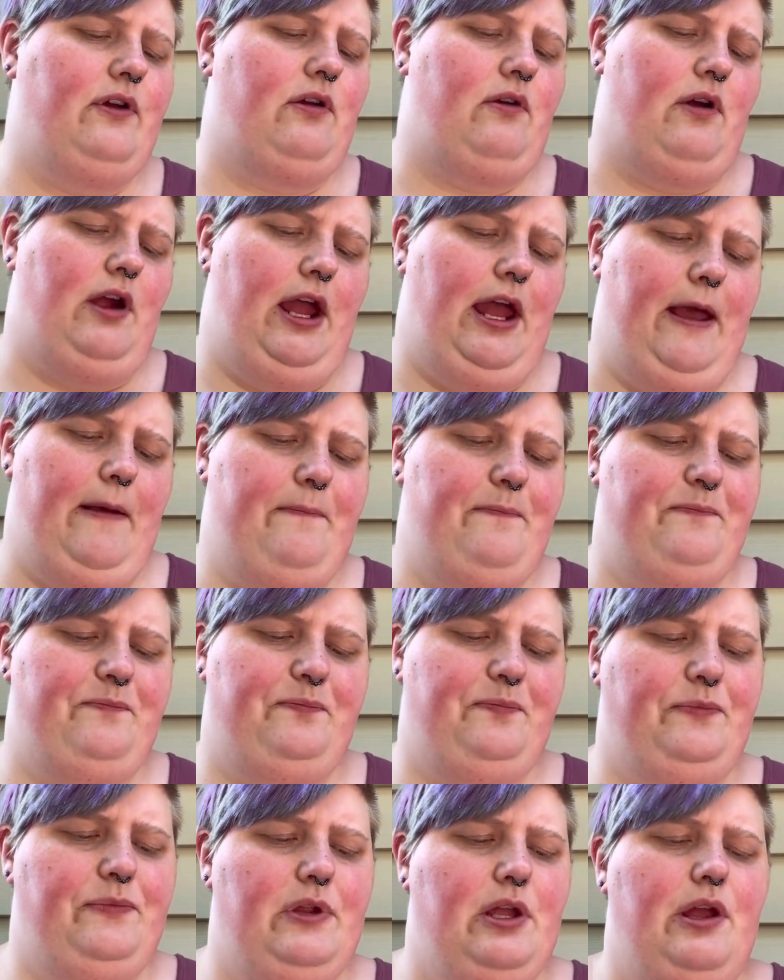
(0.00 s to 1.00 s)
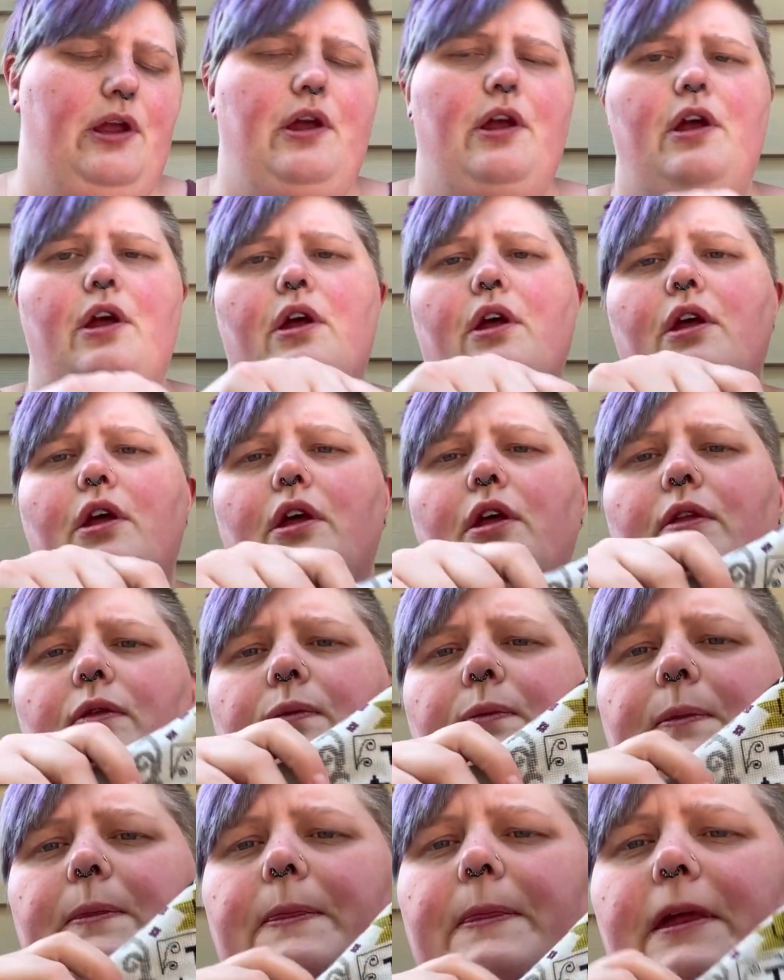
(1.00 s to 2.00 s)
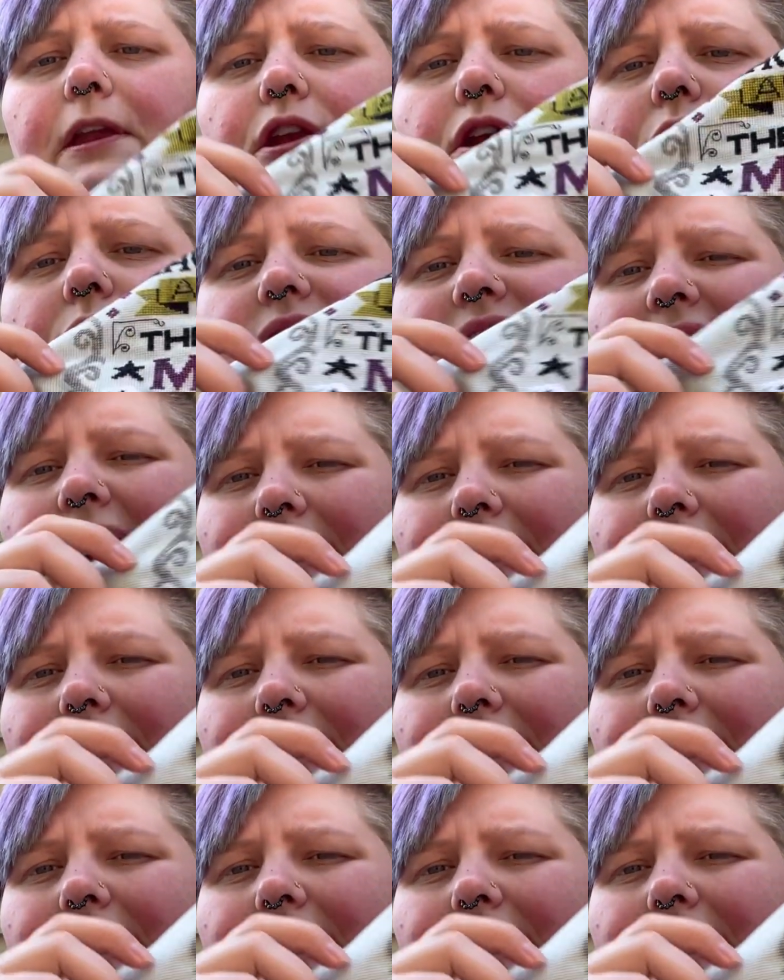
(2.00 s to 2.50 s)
gray. The new dye